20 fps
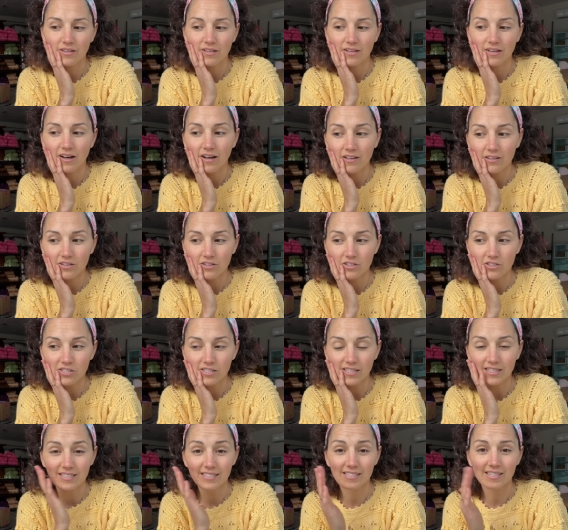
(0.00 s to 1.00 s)
colors
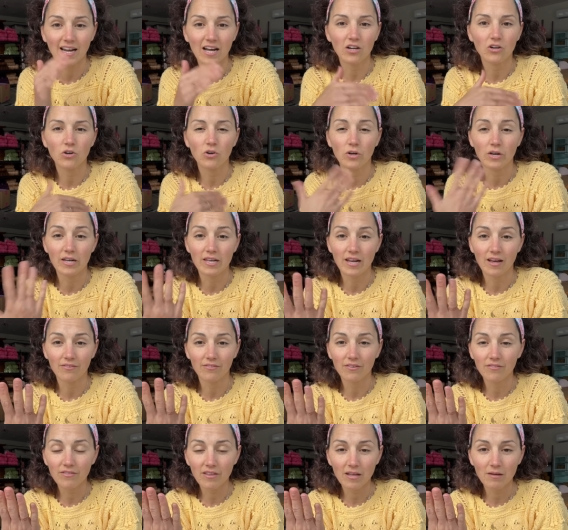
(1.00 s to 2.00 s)
in stock or
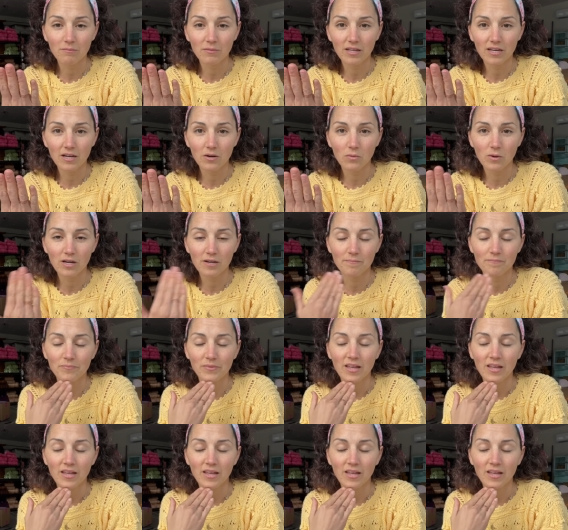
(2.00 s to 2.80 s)
enough of them that I want.